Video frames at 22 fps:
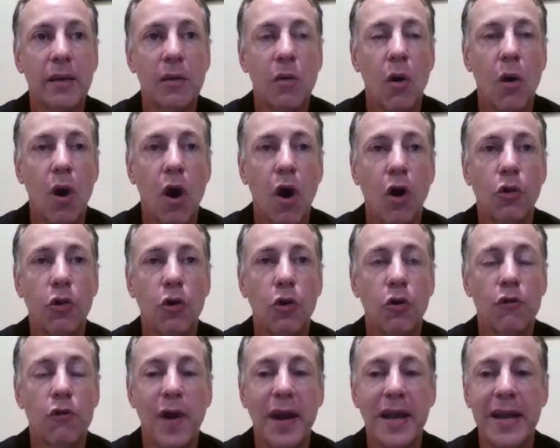although
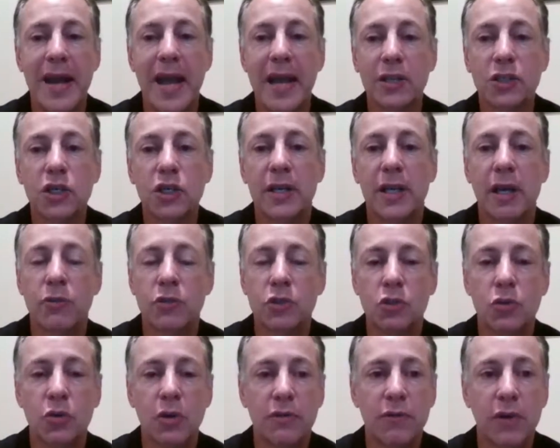financially I was
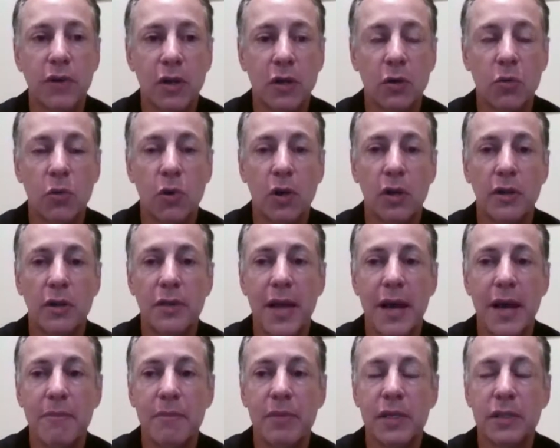doing very well in
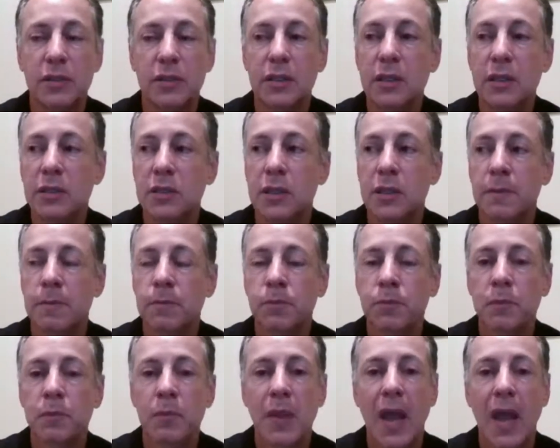that business,
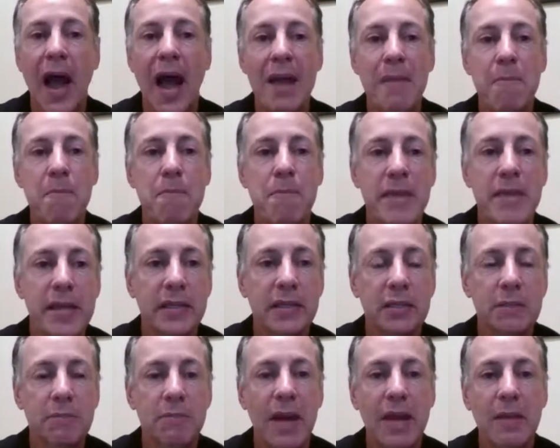I
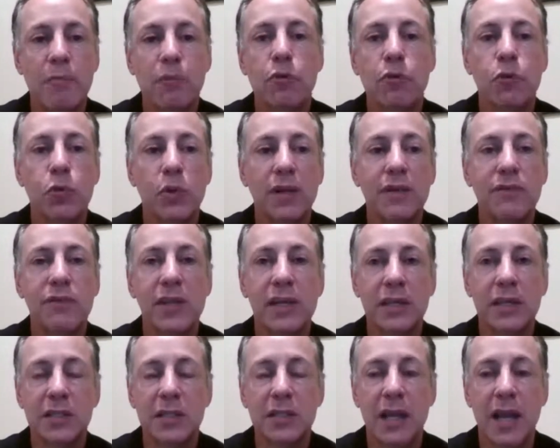missed my
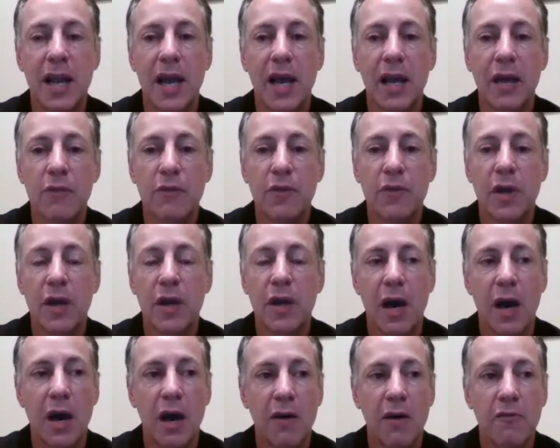previous life
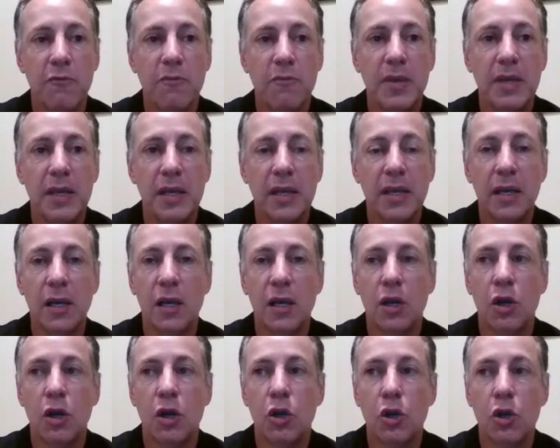of being
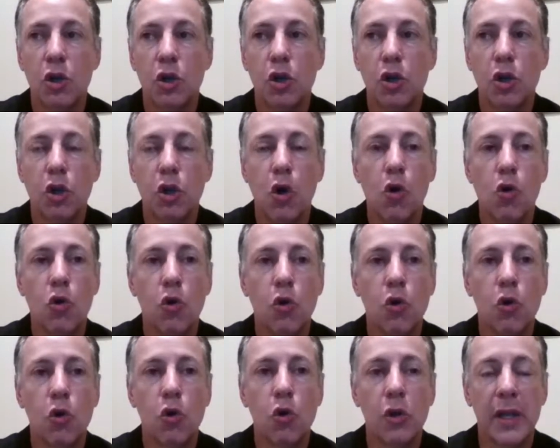
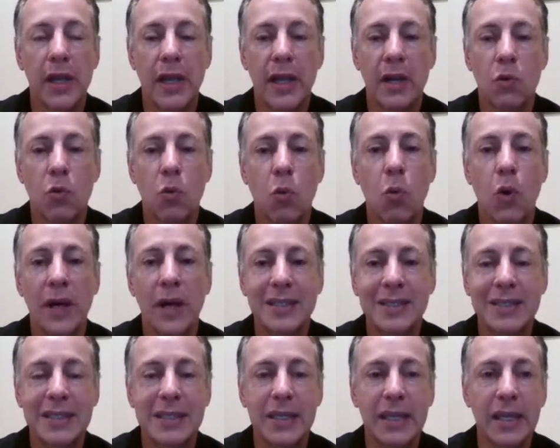local in one
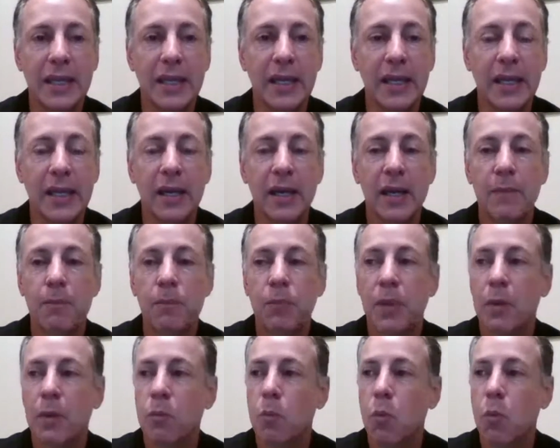city,
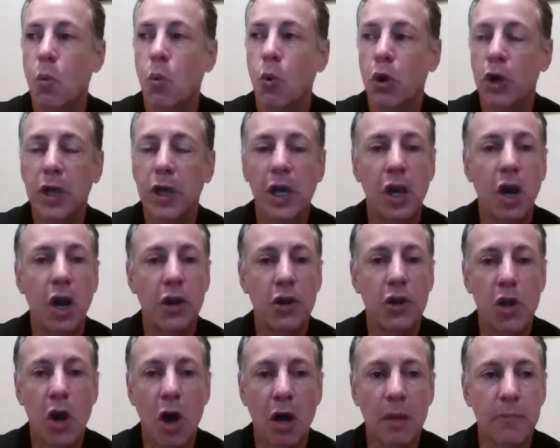working on
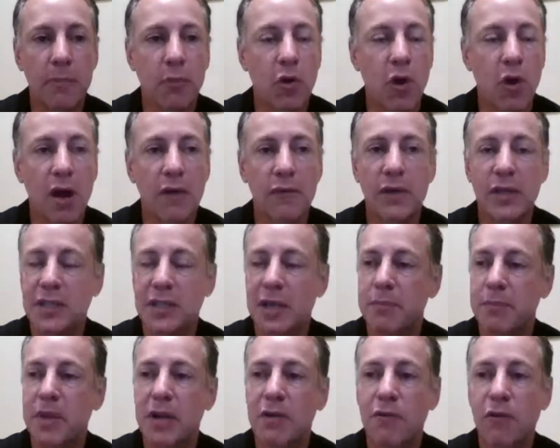nonprofits. I've
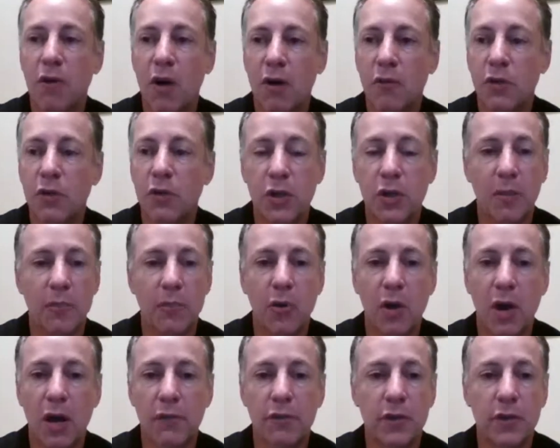been involved with
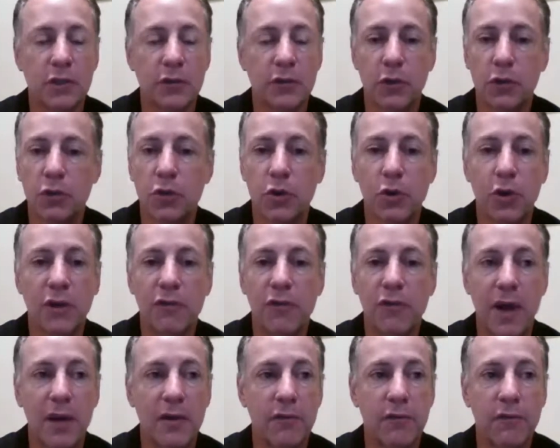nonprofits for
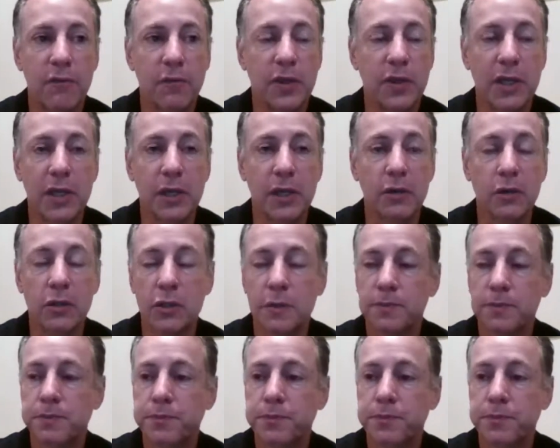35 years